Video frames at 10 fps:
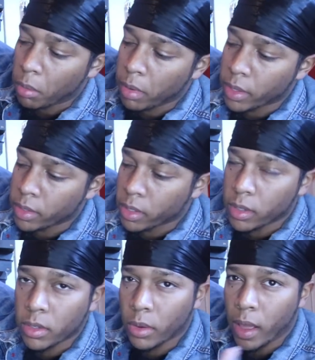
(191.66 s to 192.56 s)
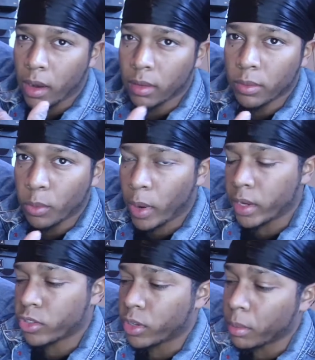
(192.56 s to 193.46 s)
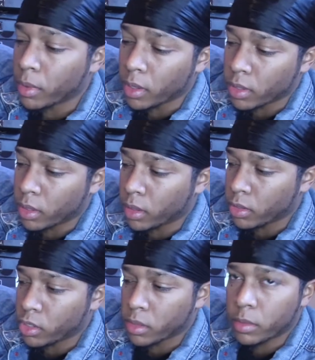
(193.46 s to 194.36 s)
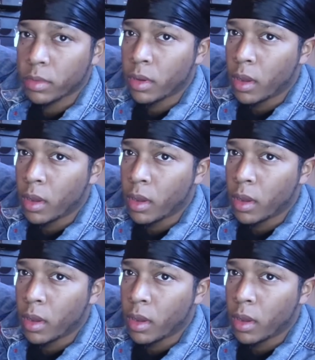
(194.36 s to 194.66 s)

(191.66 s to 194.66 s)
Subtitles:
blends in, so that white strip doesn't just